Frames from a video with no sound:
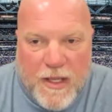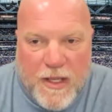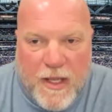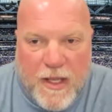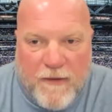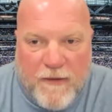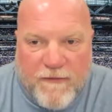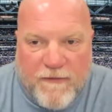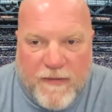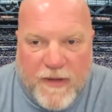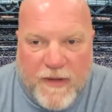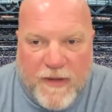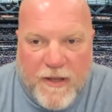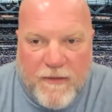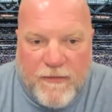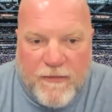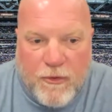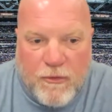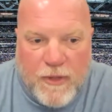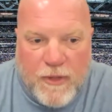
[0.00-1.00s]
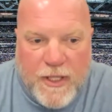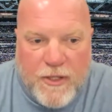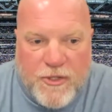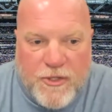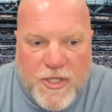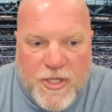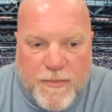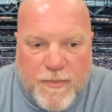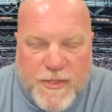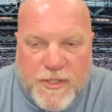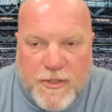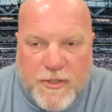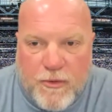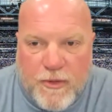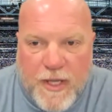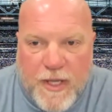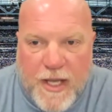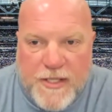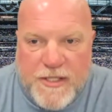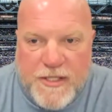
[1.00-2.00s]
If if your leadership is
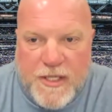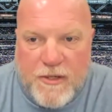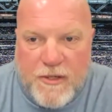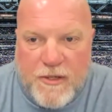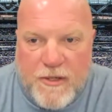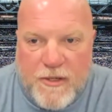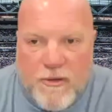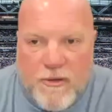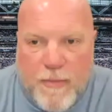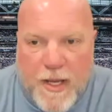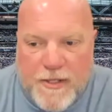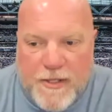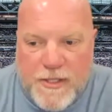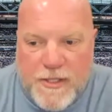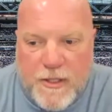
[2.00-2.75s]
throwing guys under the bus,